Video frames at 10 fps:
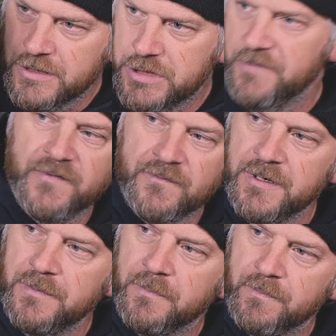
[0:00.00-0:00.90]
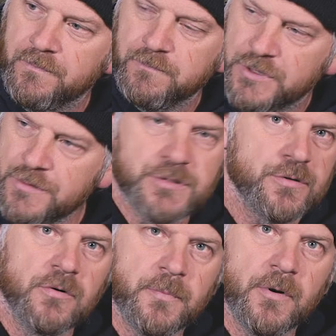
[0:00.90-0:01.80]
250
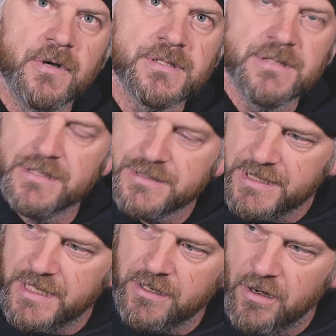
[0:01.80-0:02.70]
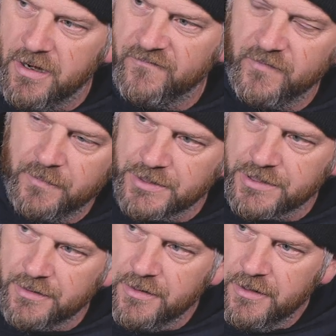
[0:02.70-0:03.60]
two-stroke Pro XS, take it off, put
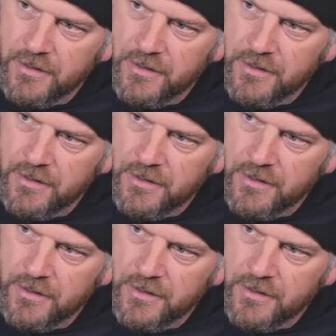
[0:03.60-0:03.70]
your